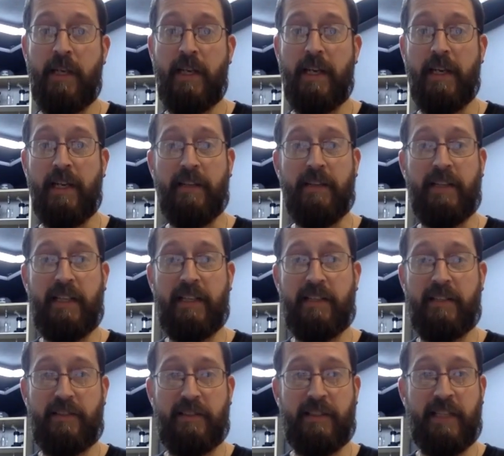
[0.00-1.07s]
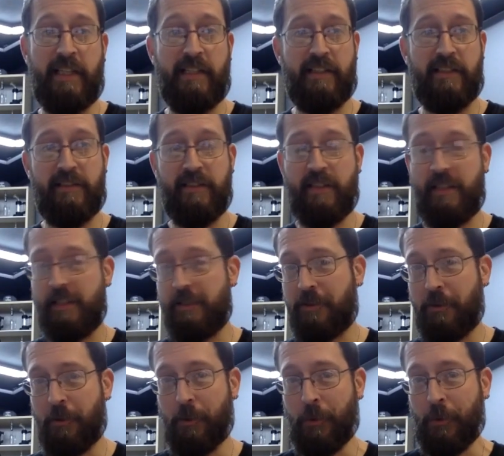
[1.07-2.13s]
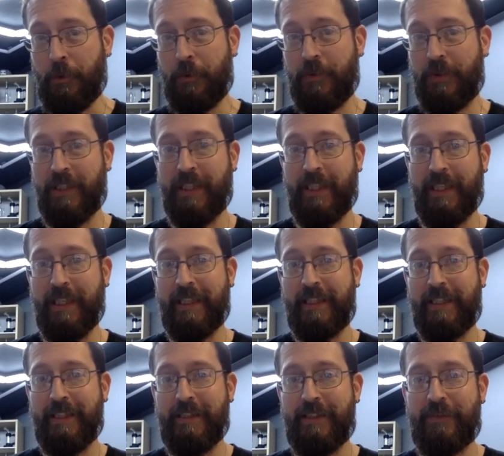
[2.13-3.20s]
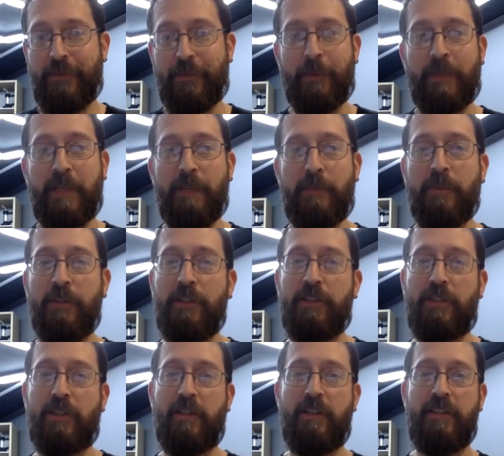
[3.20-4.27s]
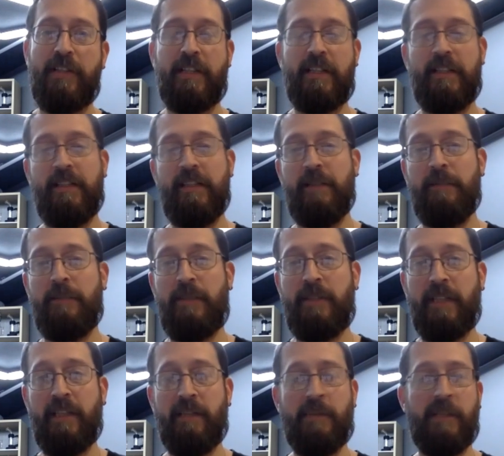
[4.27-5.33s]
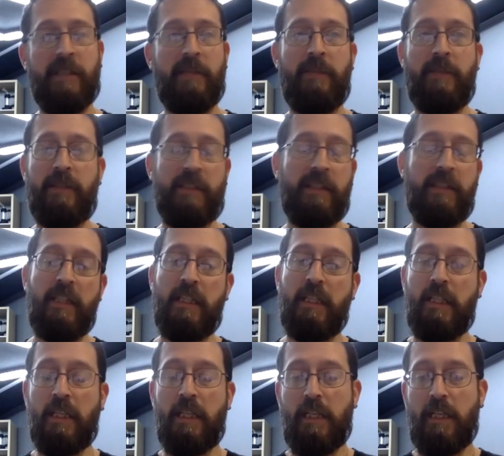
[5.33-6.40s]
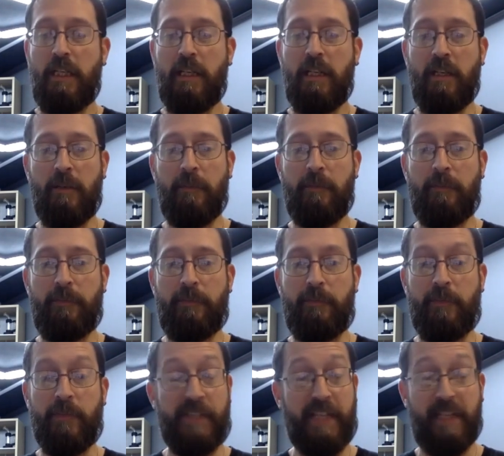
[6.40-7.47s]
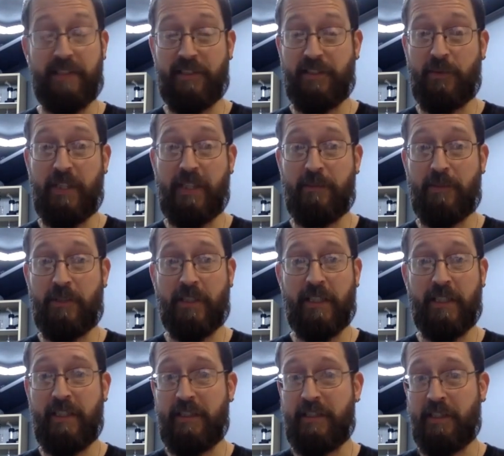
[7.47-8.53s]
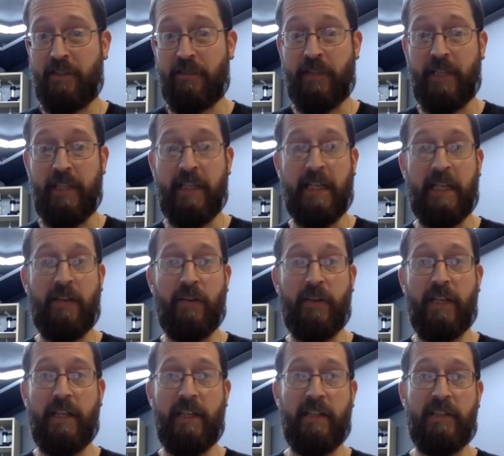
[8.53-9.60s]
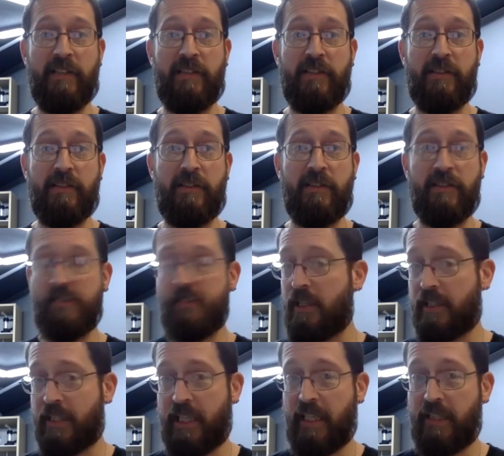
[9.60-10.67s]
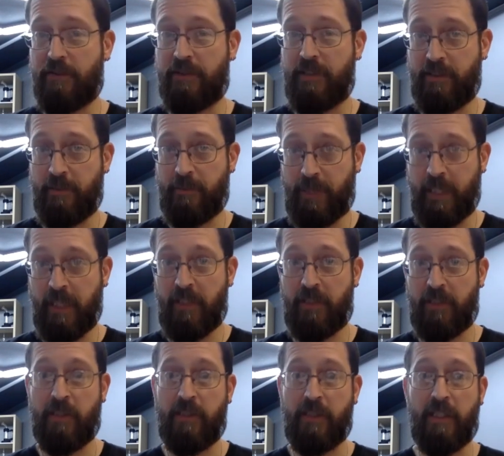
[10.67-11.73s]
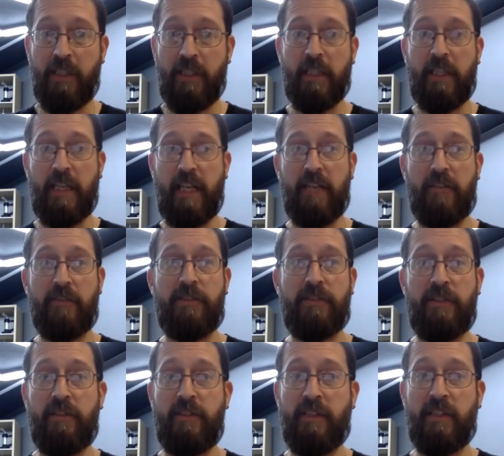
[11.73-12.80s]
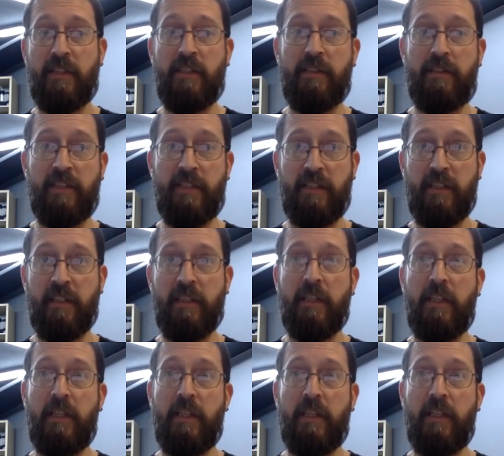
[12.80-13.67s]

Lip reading: And that's not cool. Like for people to charge that kind of money, in my opinion. But that's the way the market is here right now. And it does not cater to the patient. It caters to